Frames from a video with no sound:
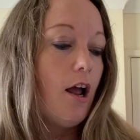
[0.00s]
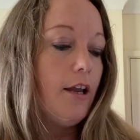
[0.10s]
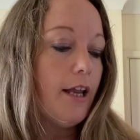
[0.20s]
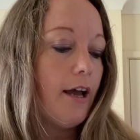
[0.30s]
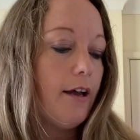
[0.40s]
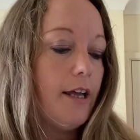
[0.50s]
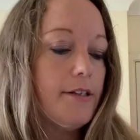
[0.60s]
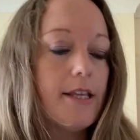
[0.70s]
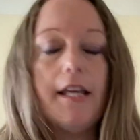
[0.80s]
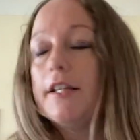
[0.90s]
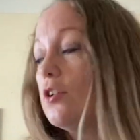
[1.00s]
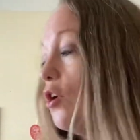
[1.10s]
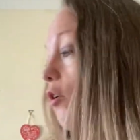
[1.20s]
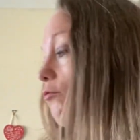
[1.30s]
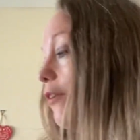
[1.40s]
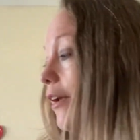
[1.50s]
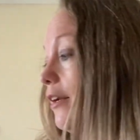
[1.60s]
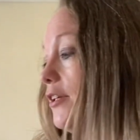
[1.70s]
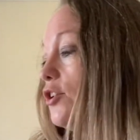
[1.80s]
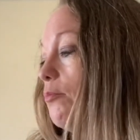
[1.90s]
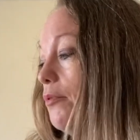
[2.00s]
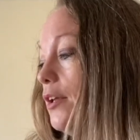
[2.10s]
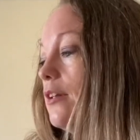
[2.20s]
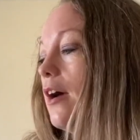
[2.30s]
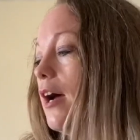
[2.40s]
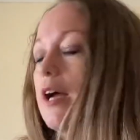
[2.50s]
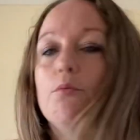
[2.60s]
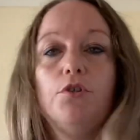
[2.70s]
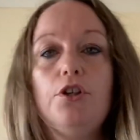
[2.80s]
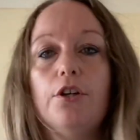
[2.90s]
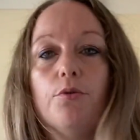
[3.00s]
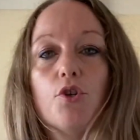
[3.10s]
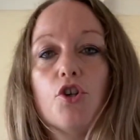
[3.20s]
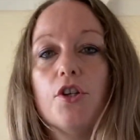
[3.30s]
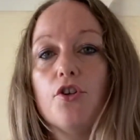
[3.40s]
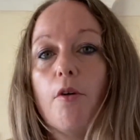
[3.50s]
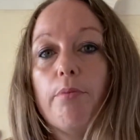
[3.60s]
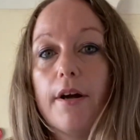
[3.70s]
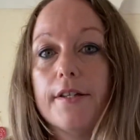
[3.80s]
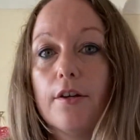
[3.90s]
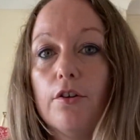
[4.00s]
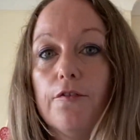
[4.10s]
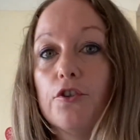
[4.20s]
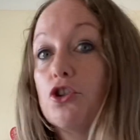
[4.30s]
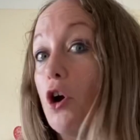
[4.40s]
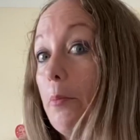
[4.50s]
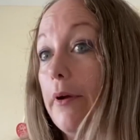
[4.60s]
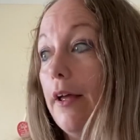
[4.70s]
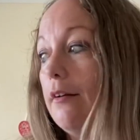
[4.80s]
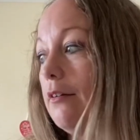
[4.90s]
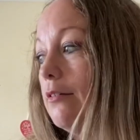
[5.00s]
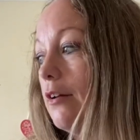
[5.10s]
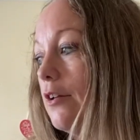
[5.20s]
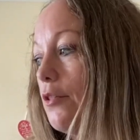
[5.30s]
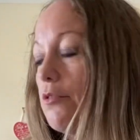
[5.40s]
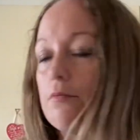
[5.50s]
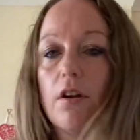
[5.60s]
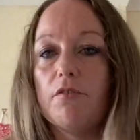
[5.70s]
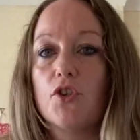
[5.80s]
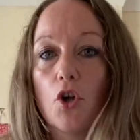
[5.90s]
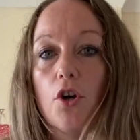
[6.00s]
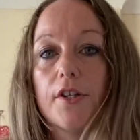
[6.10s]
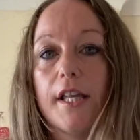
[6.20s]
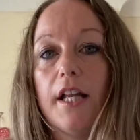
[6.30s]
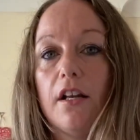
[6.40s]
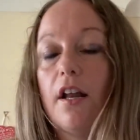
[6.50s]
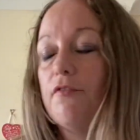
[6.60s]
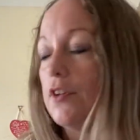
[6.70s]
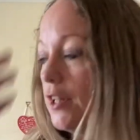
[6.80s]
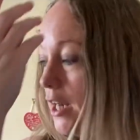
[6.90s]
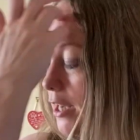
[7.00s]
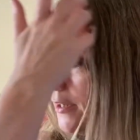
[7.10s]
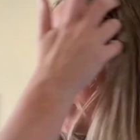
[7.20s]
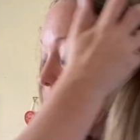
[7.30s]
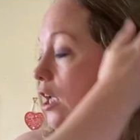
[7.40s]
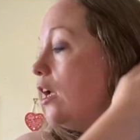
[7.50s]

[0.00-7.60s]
Yeah, it's not really something that I would use because it's not practical for shopping and sourcing and everything else.